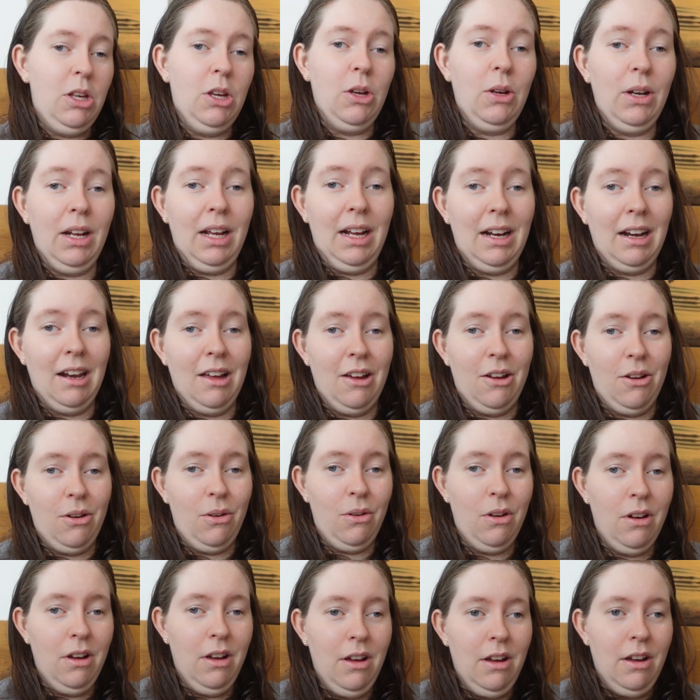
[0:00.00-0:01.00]

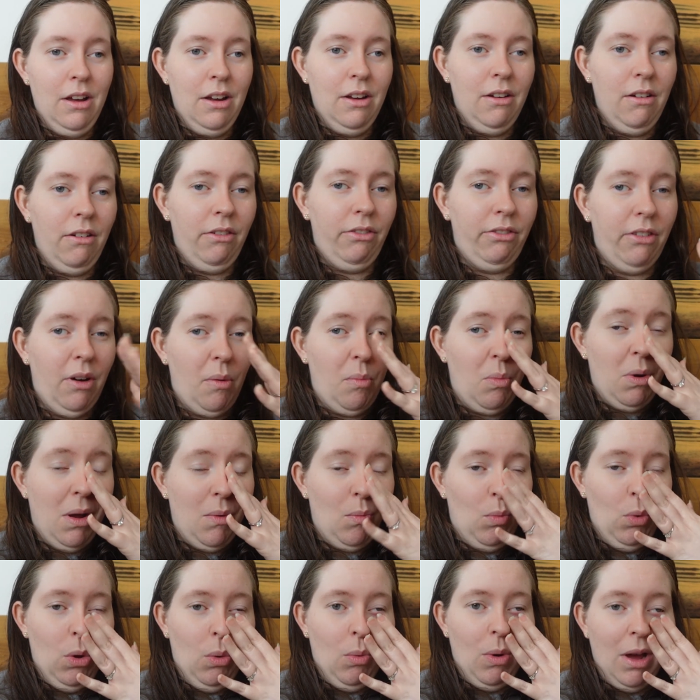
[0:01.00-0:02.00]
Uniqlo, from
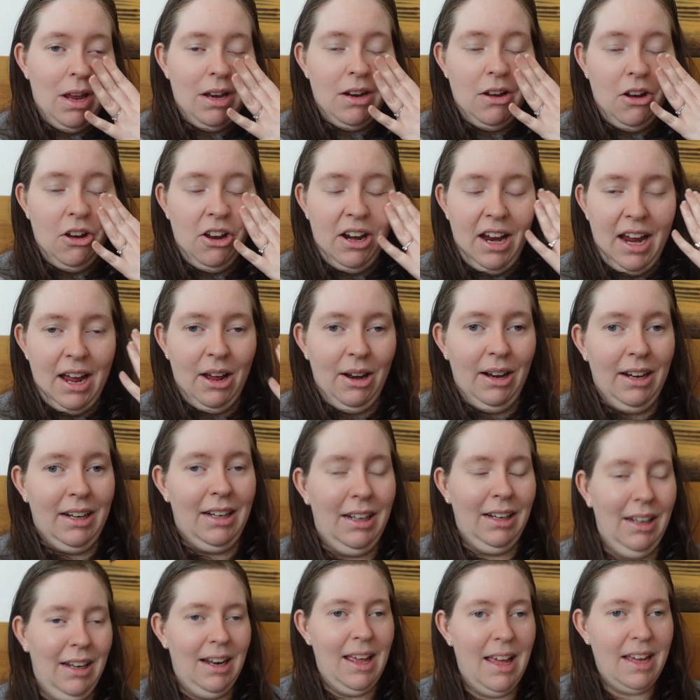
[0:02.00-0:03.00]
when we went on our
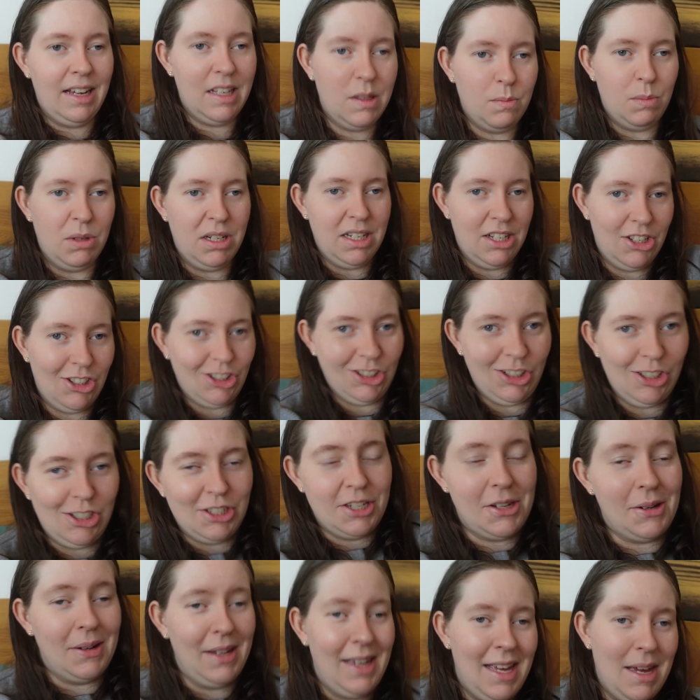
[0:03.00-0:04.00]
little expedition
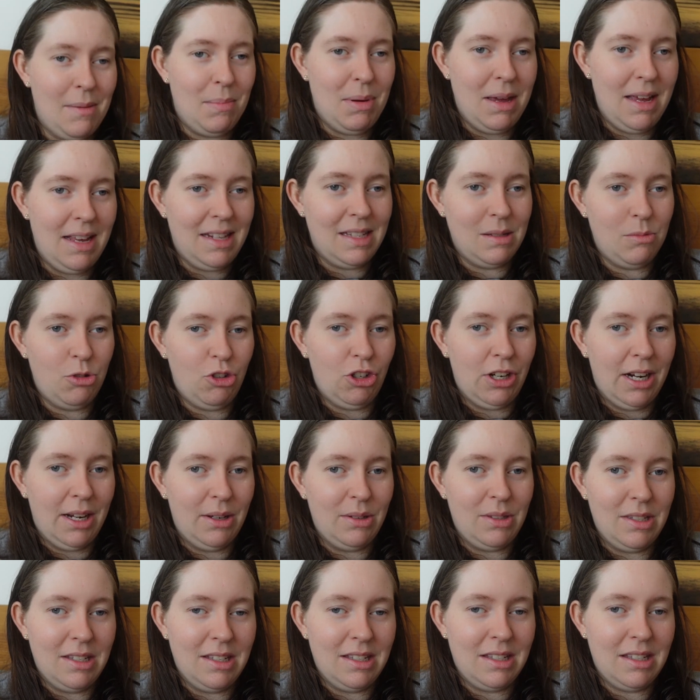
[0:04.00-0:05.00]
to go and get Pete some
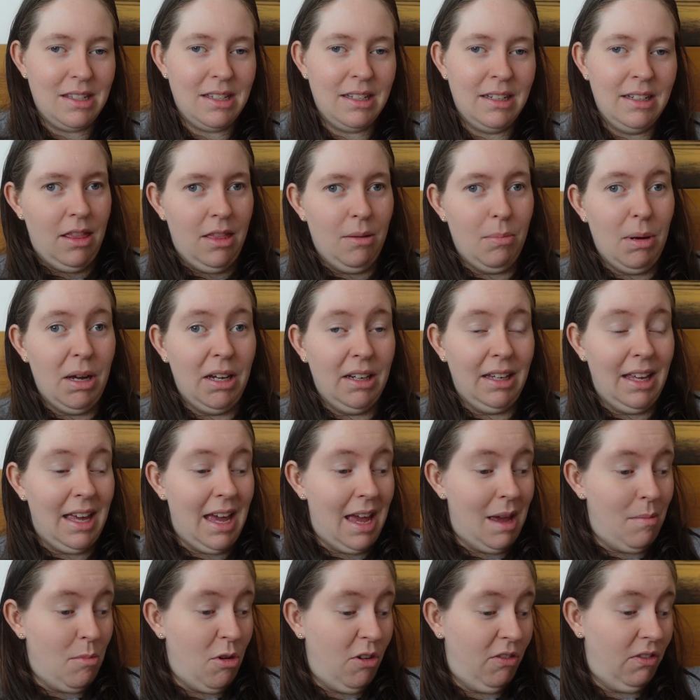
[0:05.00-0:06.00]
trousers. The button
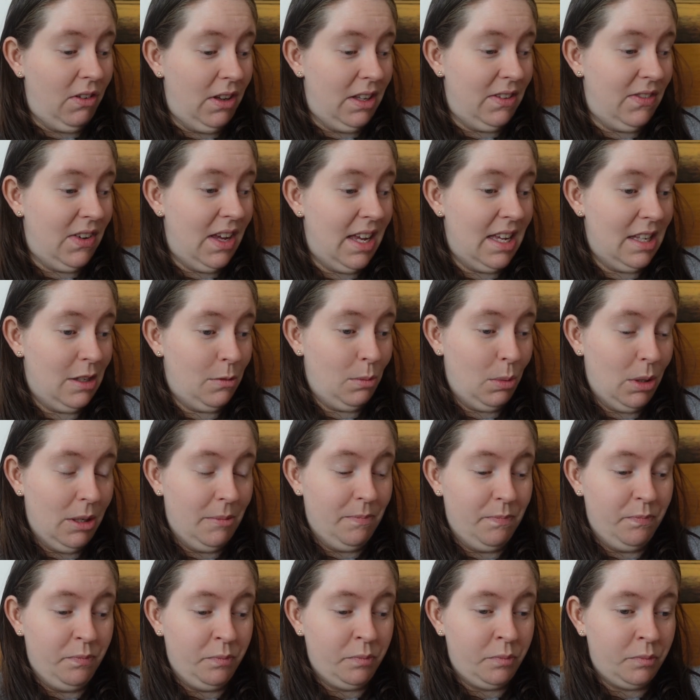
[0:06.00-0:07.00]
came off of his
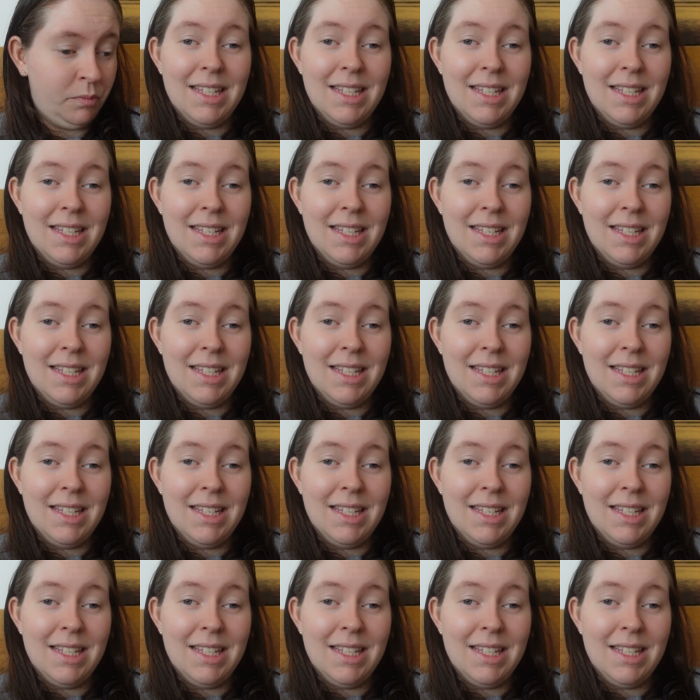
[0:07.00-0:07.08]
one.